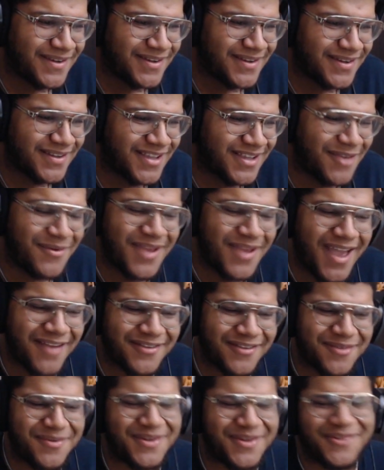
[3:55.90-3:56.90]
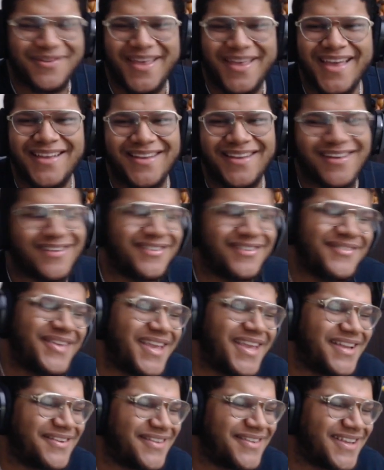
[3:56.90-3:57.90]
Can we do that? I don't know. We
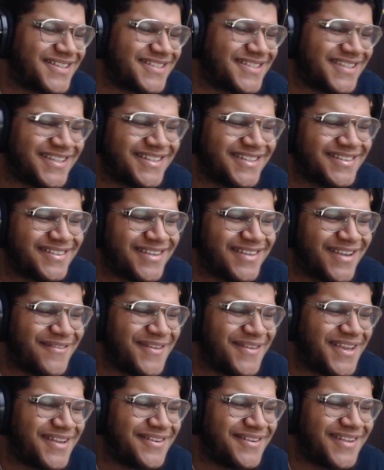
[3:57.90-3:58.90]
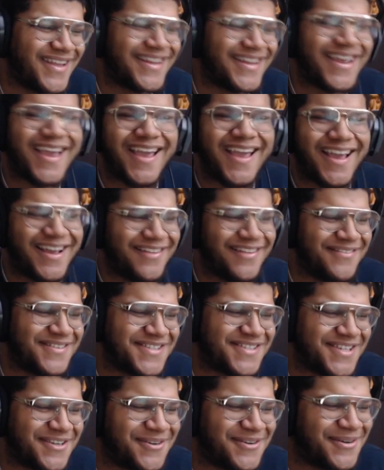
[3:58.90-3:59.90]
can't do that shit. Yeah, we can't do that. Let me
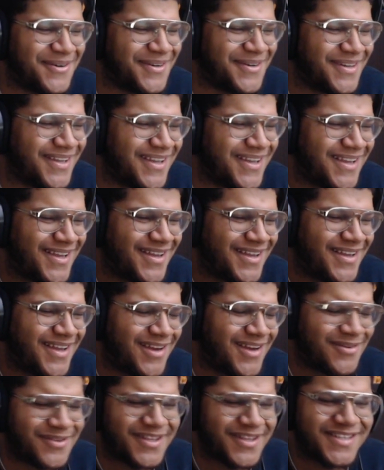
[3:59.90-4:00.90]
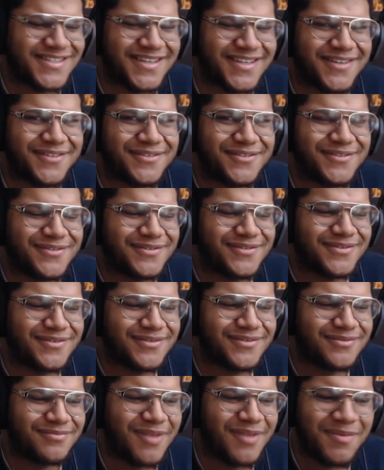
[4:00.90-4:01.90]
chill. I don't think so.
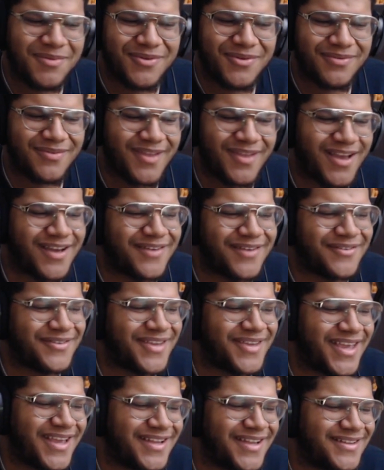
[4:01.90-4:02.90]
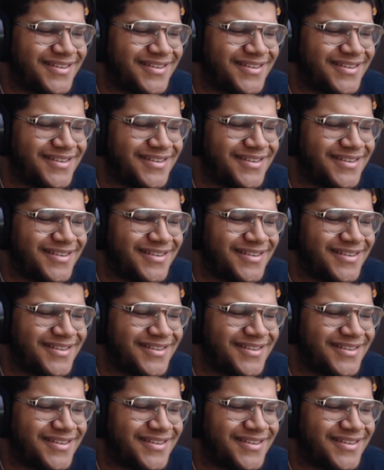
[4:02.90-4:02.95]
Maybe. No, we can't.